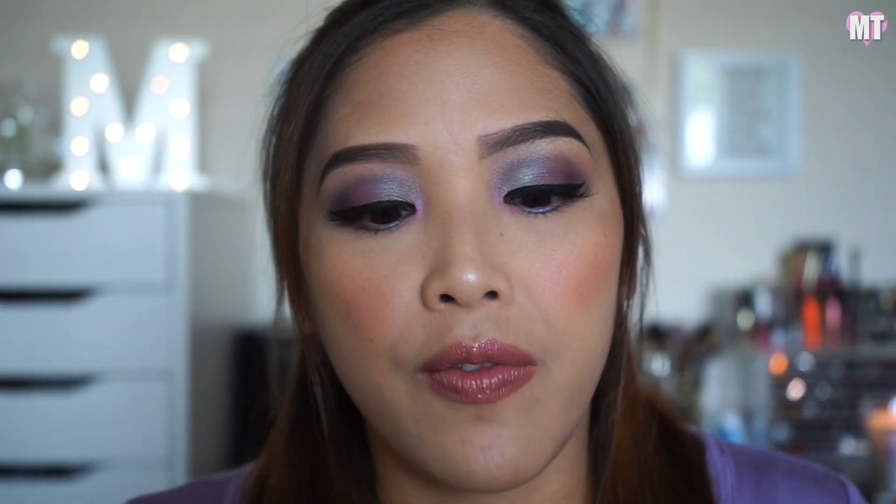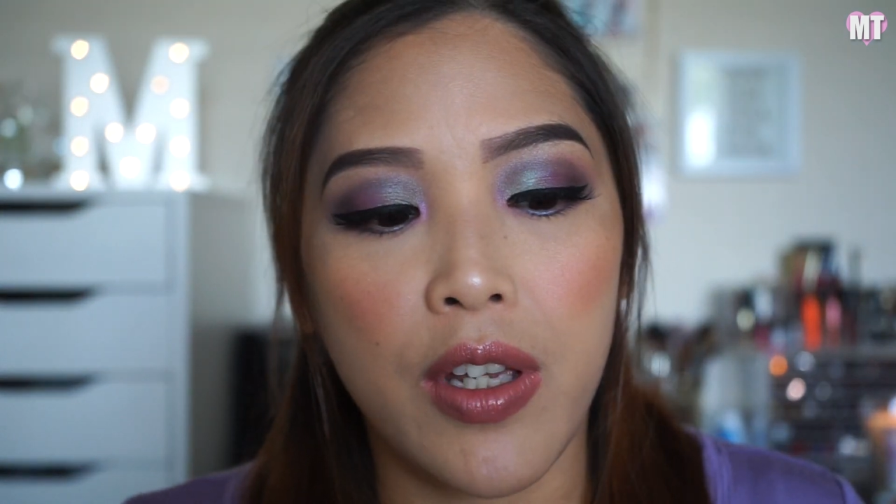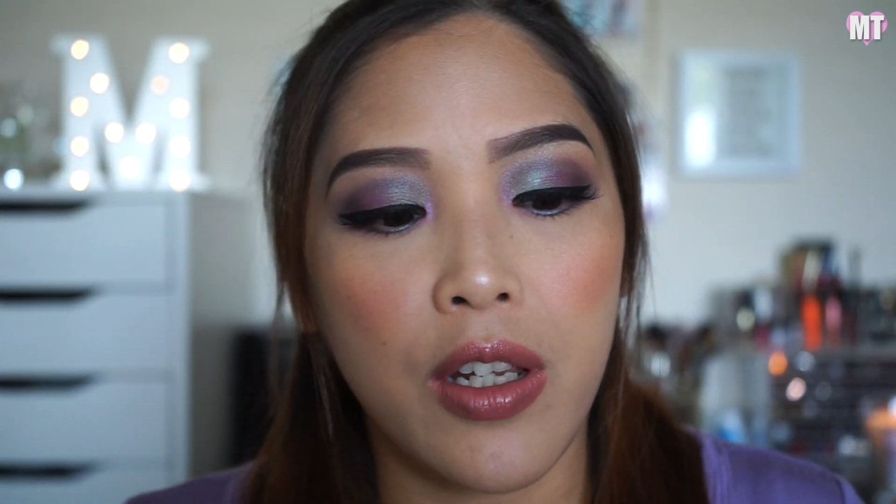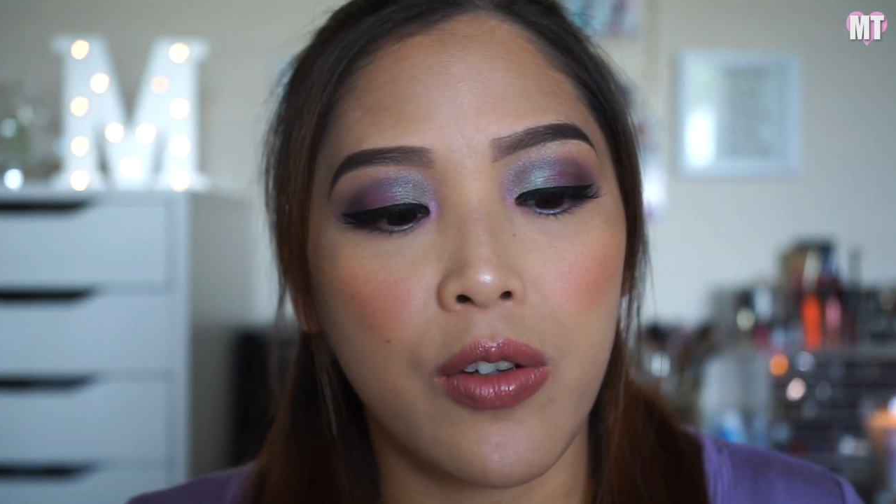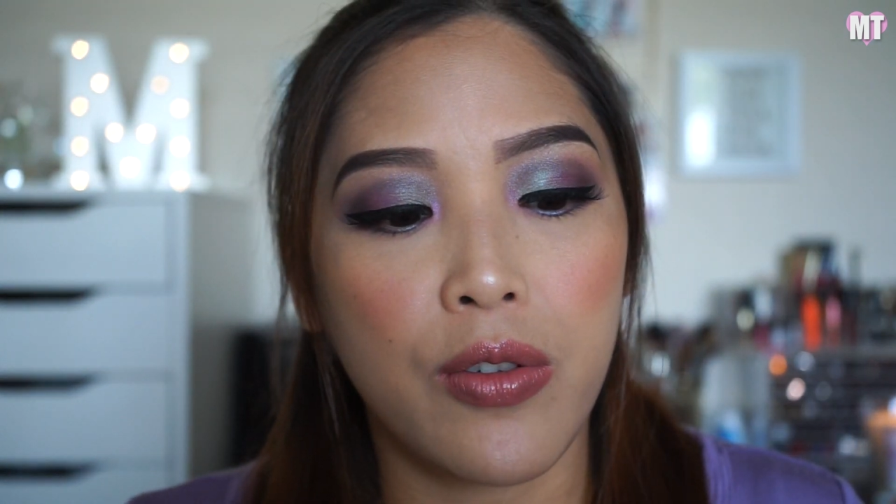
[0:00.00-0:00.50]

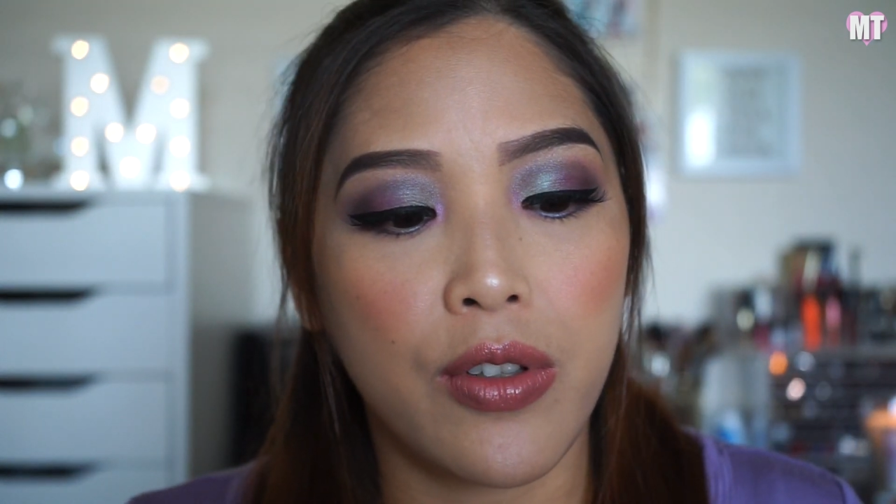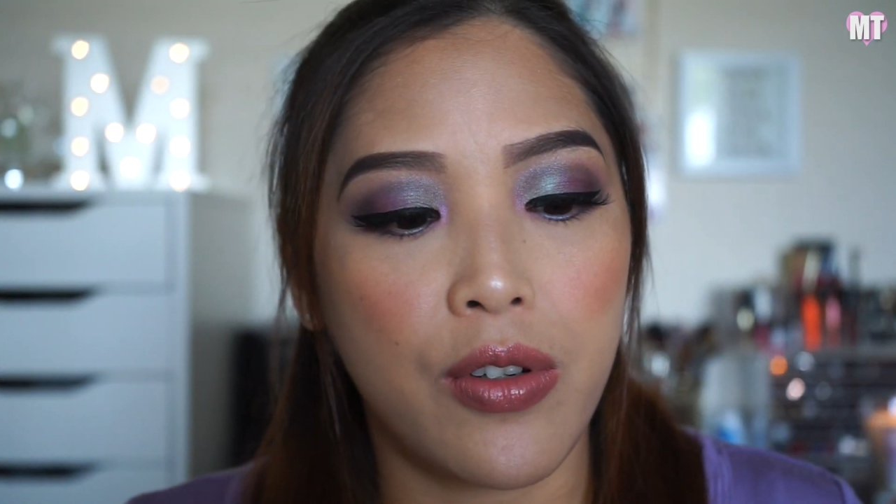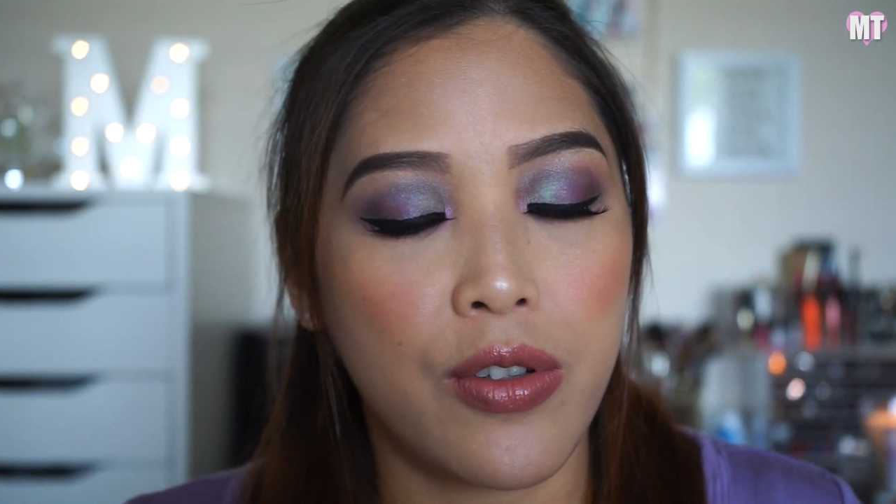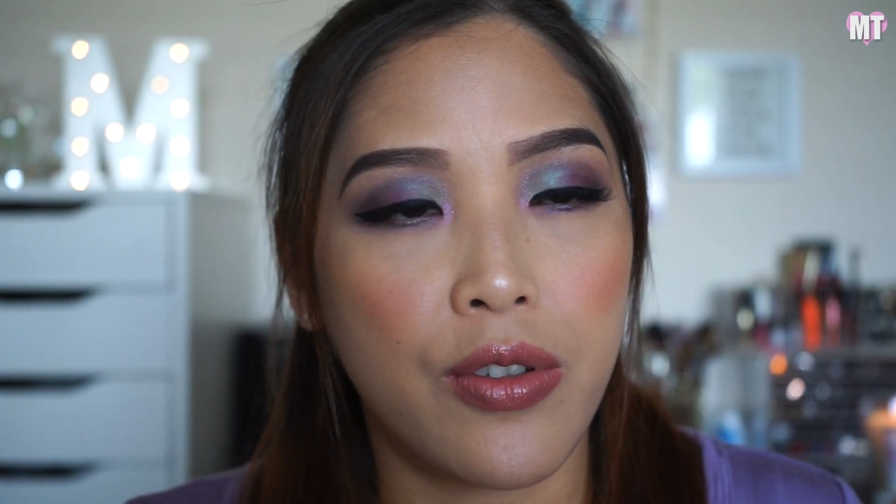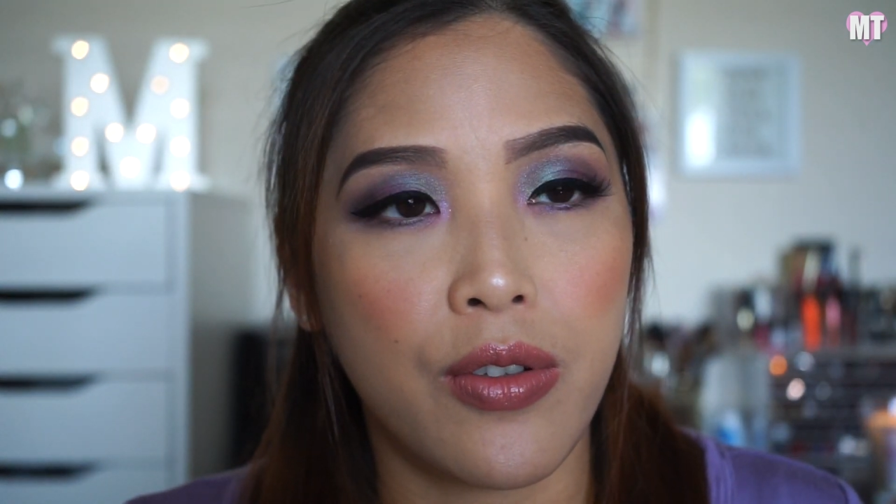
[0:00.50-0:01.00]
videos
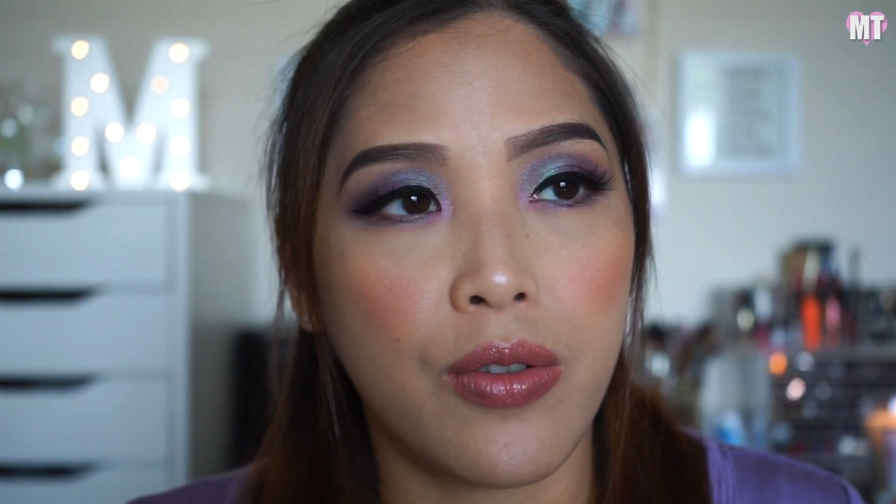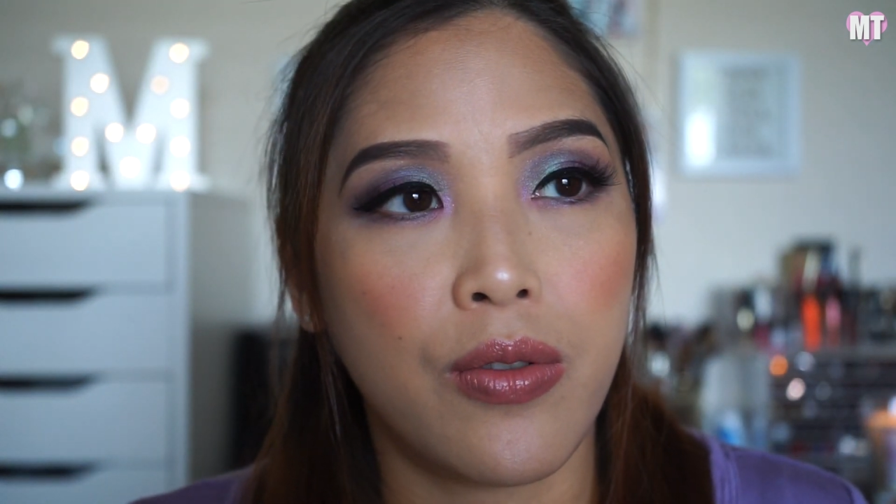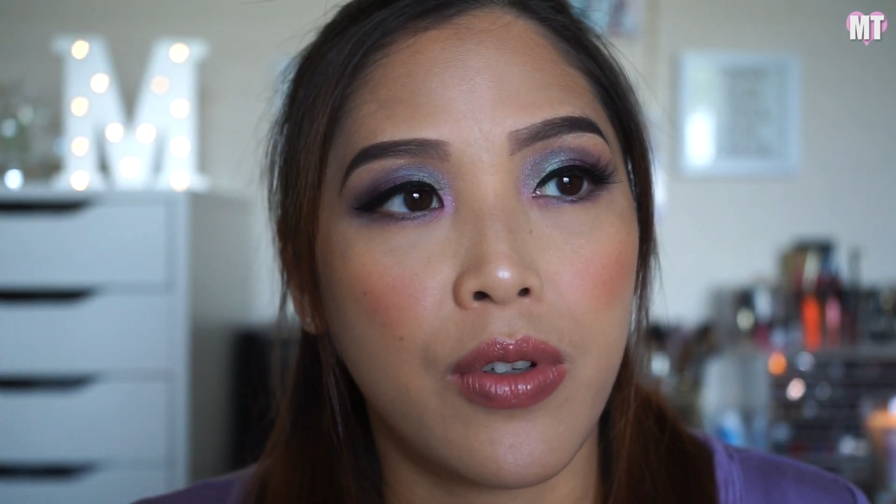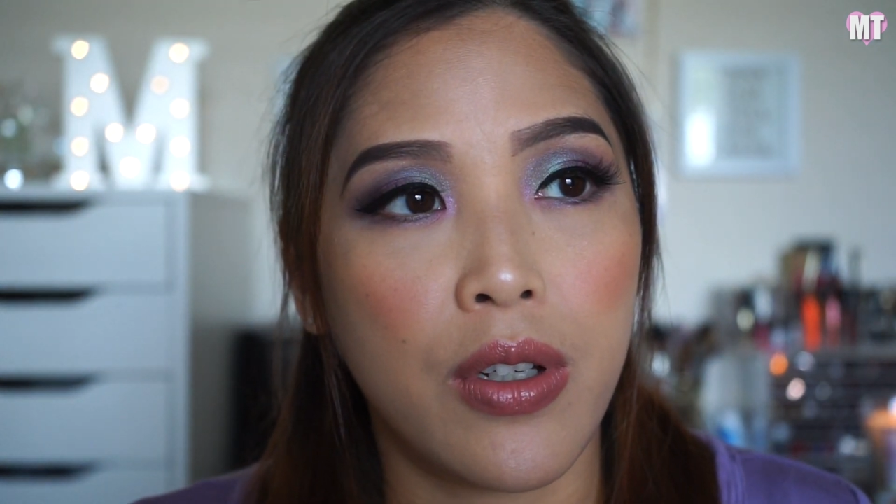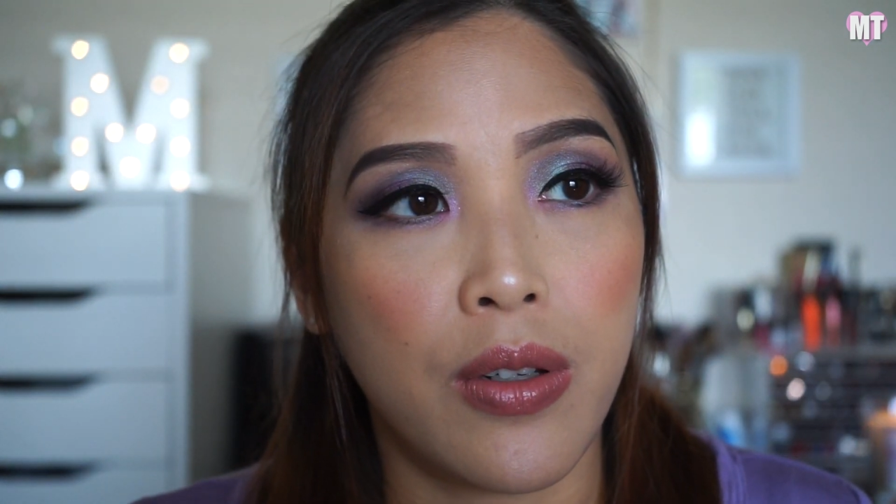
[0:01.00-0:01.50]
are
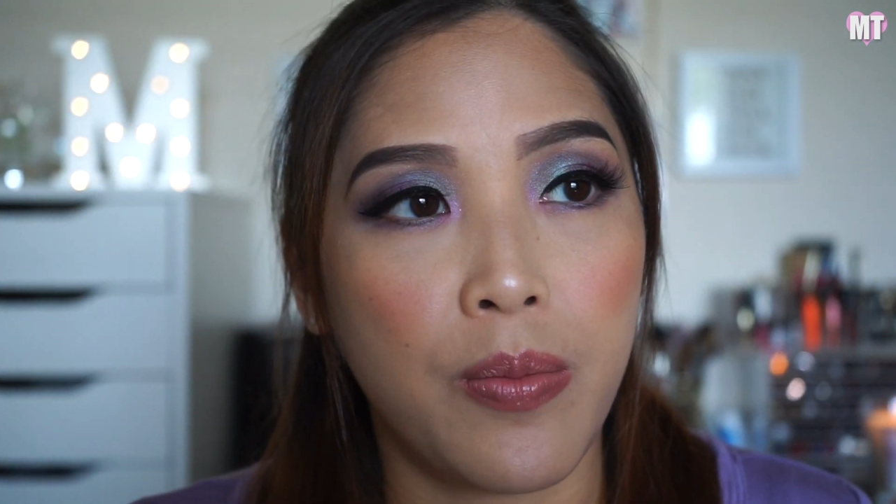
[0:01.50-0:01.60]
so